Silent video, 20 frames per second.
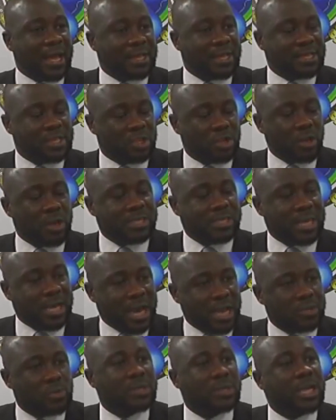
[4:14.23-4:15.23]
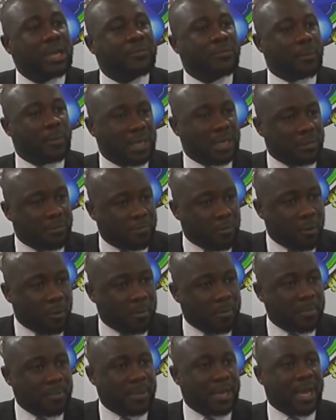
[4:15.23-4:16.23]
Security Council need for the
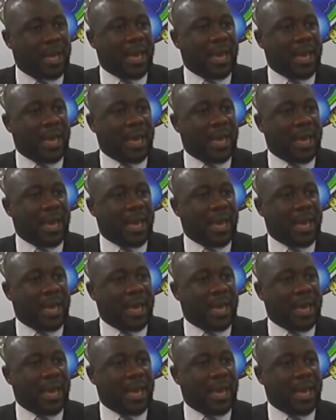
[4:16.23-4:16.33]
reform.